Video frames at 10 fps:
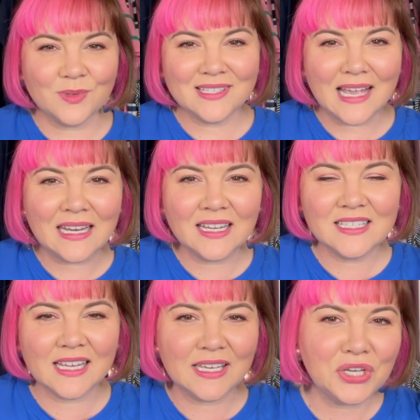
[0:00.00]
we're starting
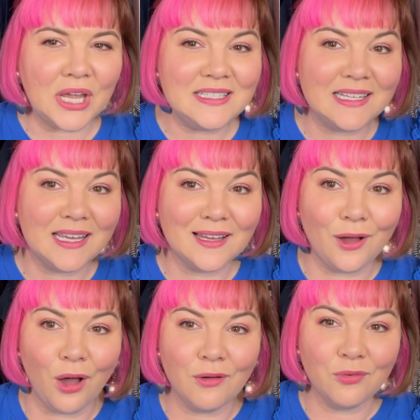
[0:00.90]
to get an idea
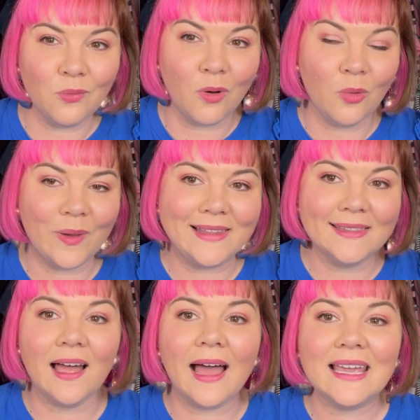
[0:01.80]
of what we
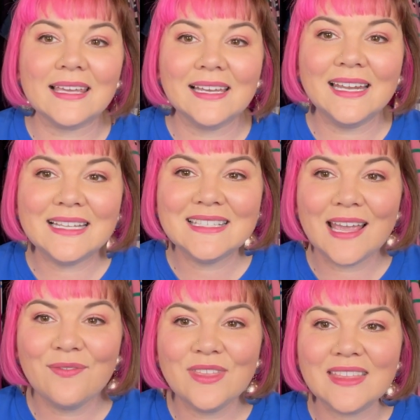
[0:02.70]
like. Let's
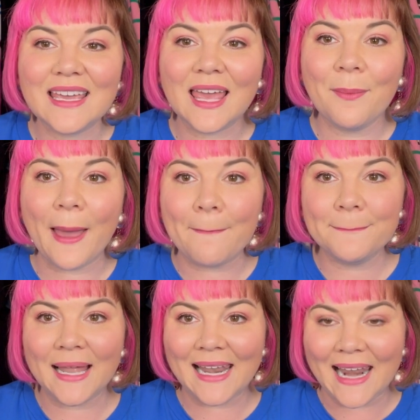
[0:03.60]
have a think about
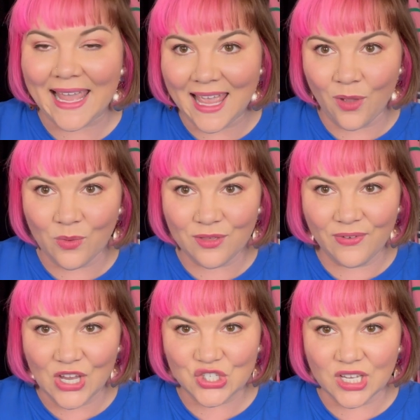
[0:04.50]
playing with
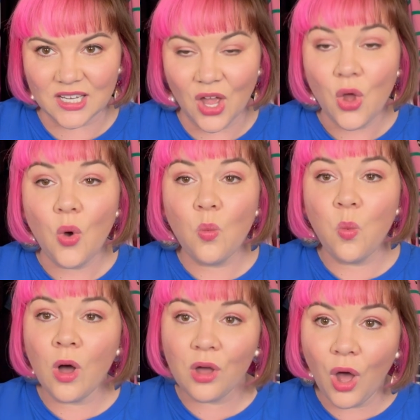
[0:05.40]
fashion.
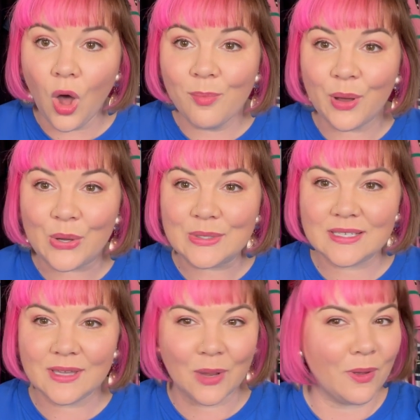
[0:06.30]
What
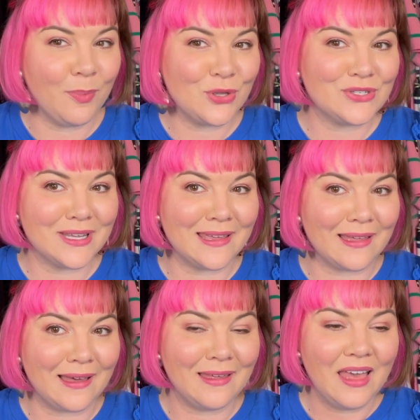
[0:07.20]
combos can we put
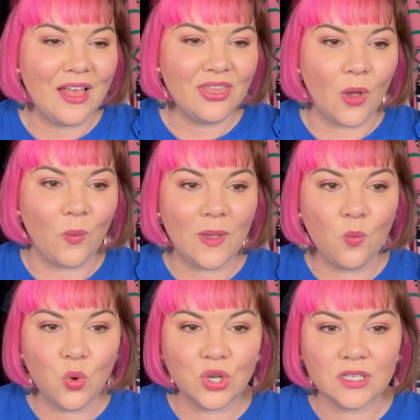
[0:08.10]
together that we
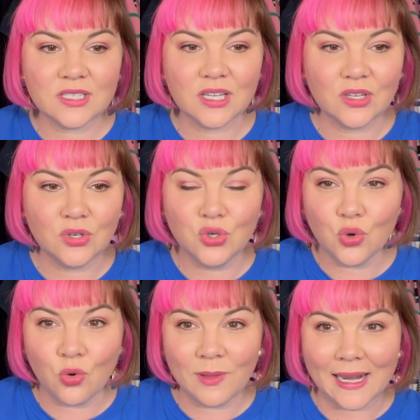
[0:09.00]
wouldn't
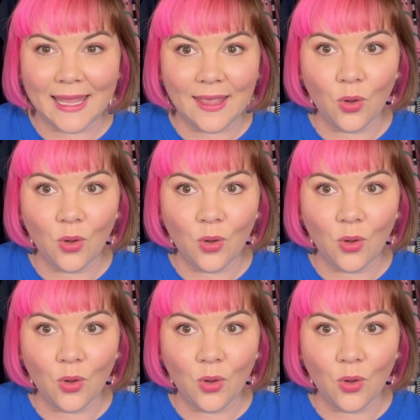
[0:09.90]
normally